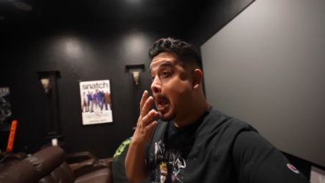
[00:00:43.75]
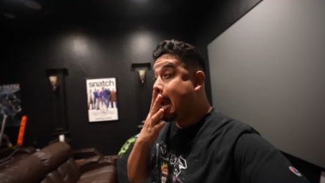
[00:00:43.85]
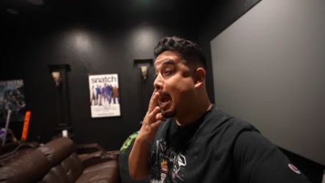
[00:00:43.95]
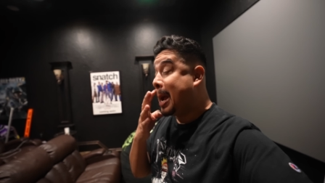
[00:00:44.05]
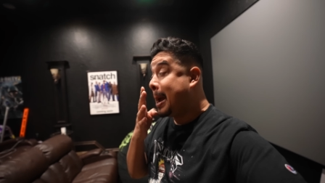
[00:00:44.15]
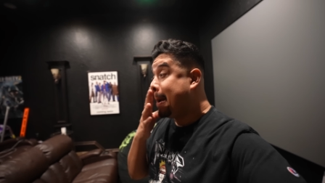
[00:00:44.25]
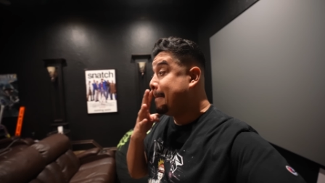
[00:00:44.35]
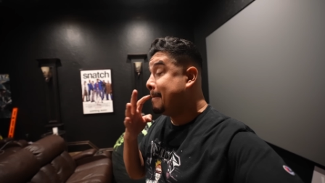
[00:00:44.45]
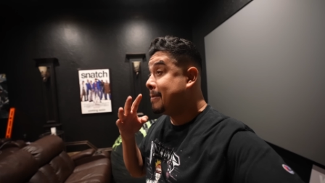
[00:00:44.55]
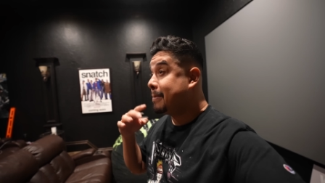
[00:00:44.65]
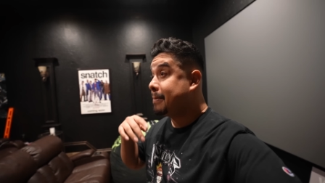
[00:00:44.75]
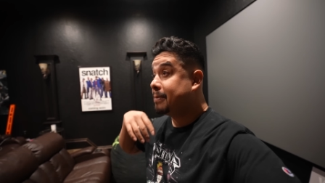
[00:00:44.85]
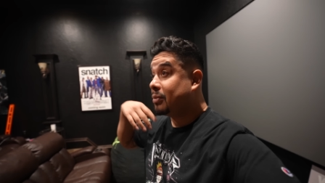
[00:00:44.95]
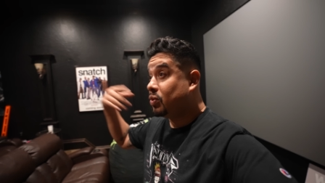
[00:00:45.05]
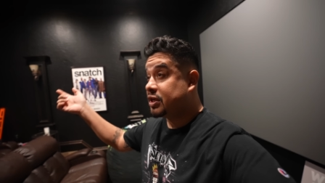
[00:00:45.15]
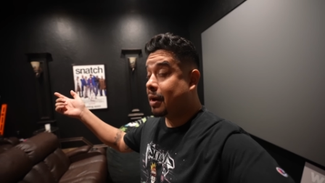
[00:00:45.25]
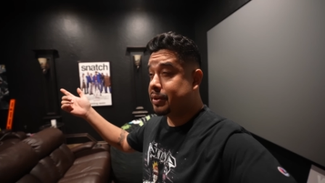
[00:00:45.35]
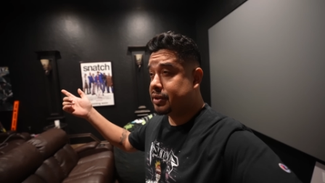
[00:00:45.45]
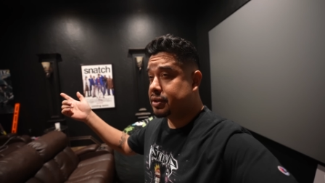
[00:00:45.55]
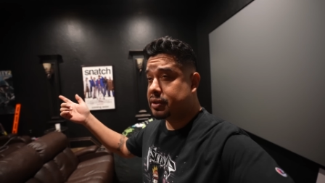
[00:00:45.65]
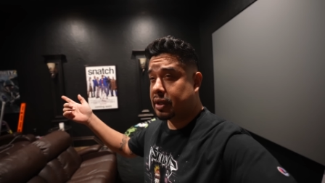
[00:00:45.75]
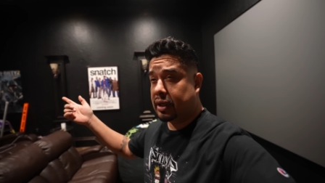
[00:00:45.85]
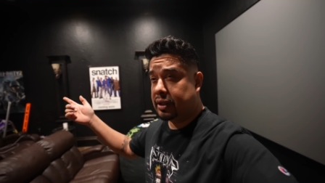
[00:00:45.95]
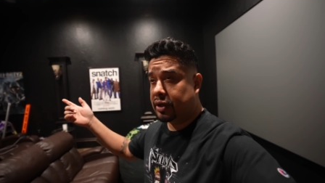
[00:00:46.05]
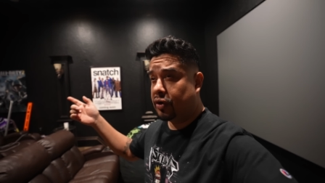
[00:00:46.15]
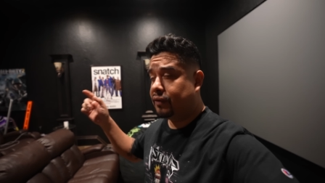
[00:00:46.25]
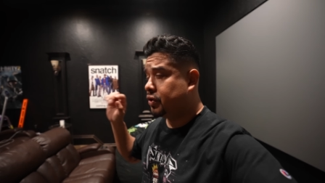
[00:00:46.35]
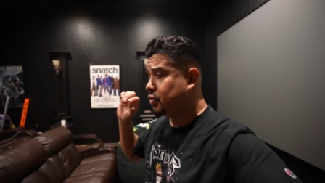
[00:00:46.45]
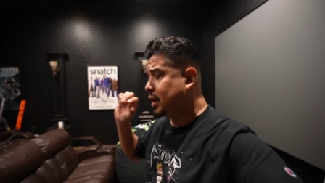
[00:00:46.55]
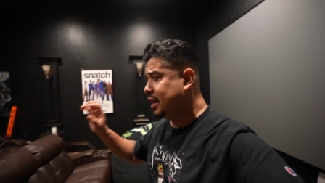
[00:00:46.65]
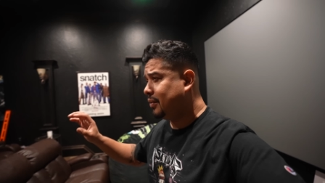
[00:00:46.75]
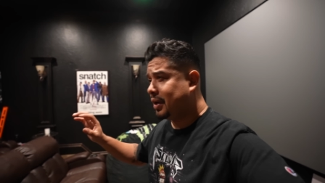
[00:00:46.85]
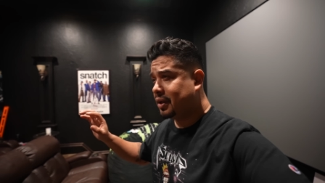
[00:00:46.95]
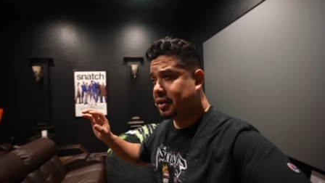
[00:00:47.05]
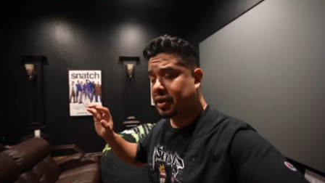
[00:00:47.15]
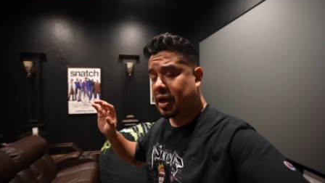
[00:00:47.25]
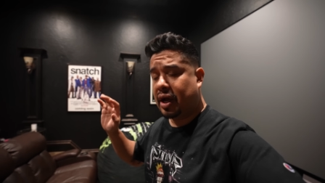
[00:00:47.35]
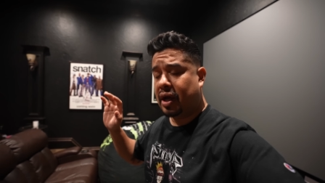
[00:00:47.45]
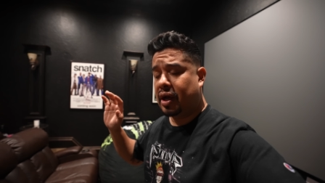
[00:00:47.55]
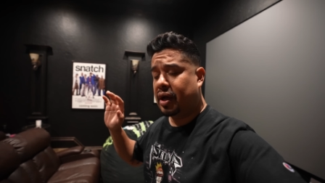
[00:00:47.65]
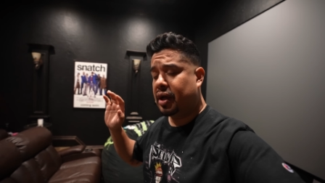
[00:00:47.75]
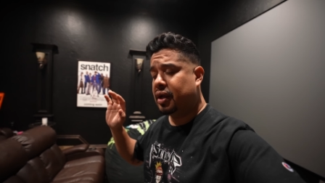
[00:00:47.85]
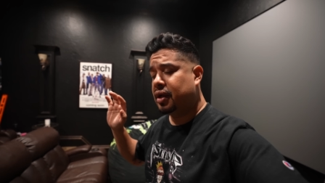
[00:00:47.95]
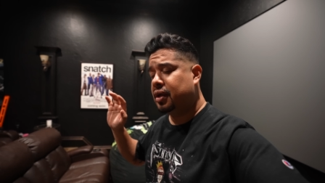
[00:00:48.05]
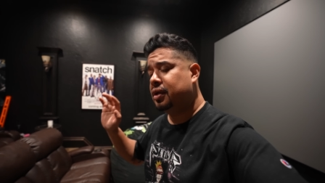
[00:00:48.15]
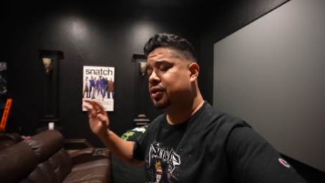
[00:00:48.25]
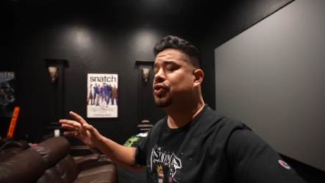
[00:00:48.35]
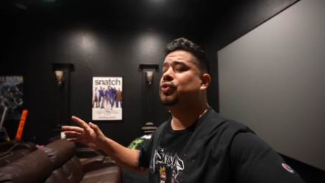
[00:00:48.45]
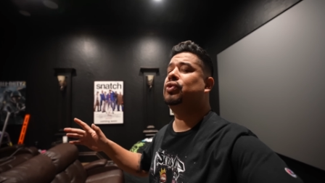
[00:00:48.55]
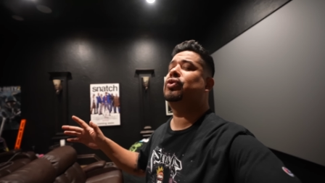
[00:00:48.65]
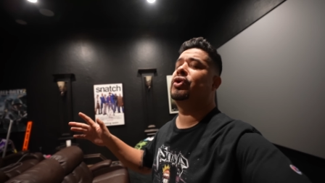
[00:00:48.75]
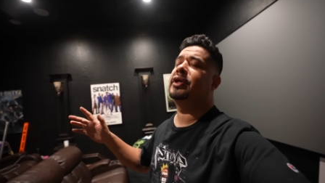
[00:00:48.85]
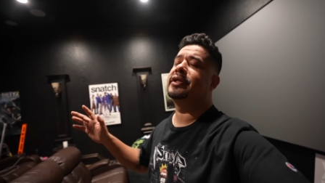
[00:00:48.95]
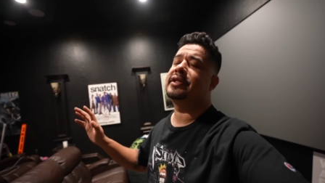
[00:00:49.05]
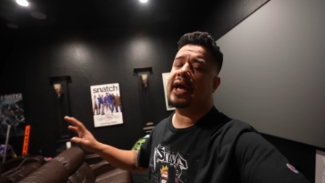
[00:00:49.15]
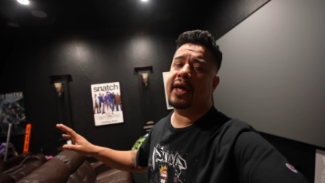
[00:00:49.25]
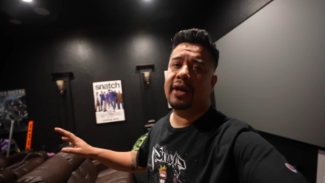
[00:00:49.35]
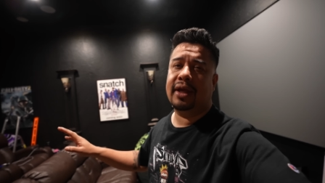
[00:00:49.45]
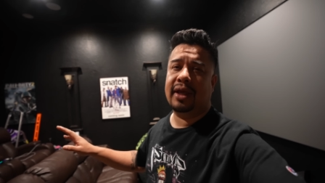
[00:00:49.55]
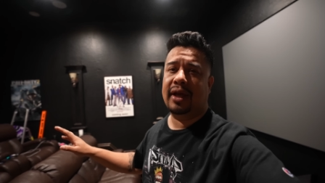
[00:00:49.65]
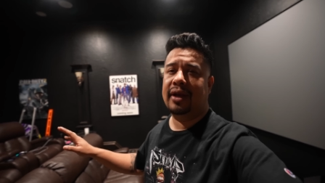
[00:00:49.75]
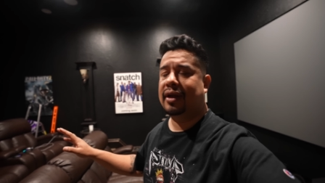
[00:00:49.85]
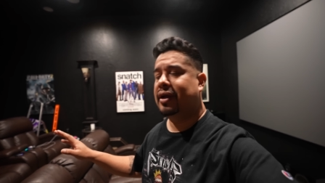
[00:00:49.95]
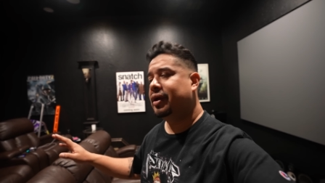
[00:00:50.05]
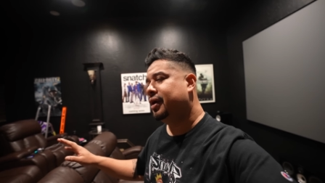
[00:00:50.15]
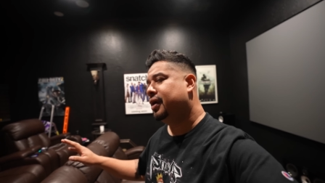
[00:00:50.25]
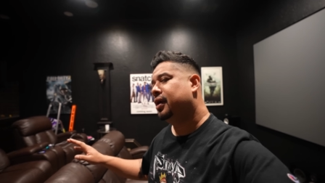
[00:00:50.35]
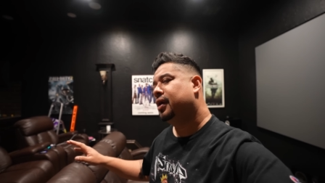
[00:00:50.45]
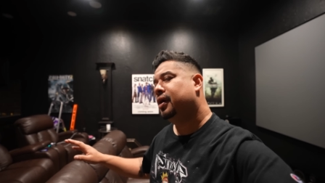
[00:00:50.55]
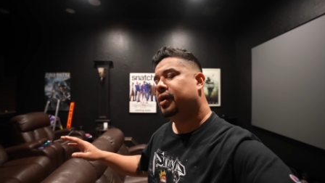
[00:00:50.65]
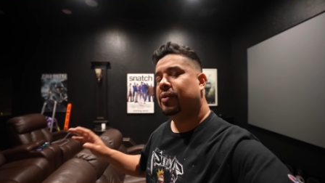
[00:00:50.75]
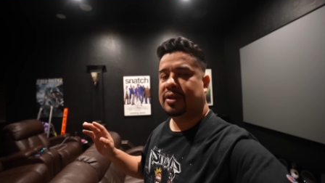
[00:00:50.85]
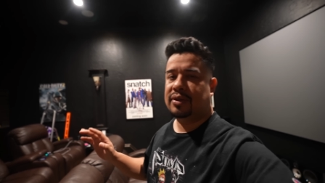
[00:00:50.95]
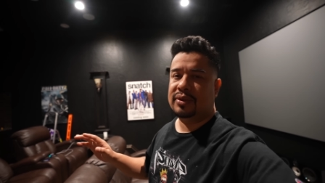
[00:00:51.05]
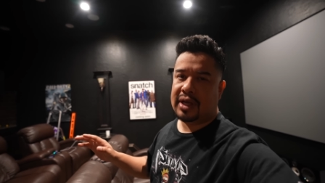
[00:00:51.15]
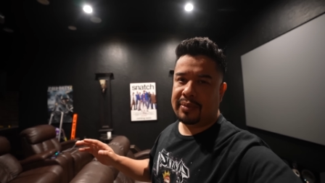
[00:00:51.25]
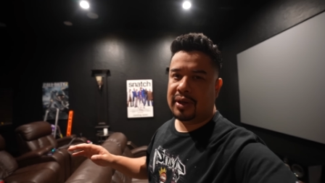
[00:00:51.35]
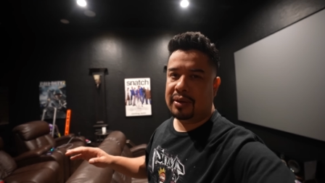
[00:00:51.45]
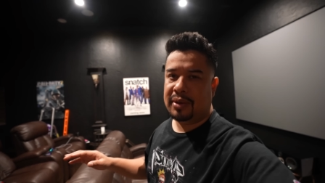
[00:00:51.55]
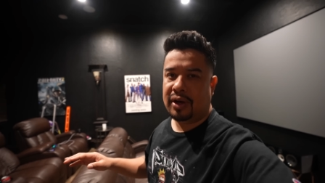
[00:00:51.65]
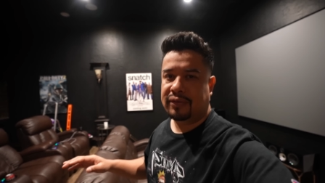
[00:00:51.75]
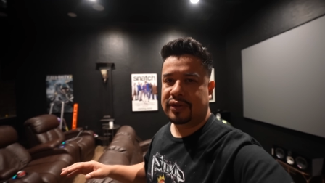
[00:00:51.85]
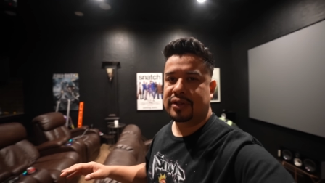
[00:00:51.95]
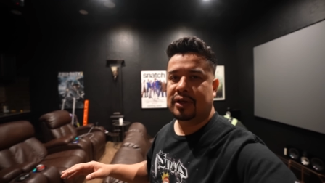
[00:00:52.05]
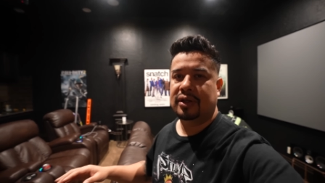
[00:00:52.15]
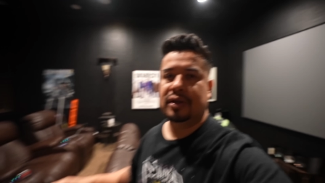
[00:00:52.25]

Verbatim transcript: um, which happens uh, in the near future. Anyway, uh, Jude is at it again. You want to see what's happening in my office?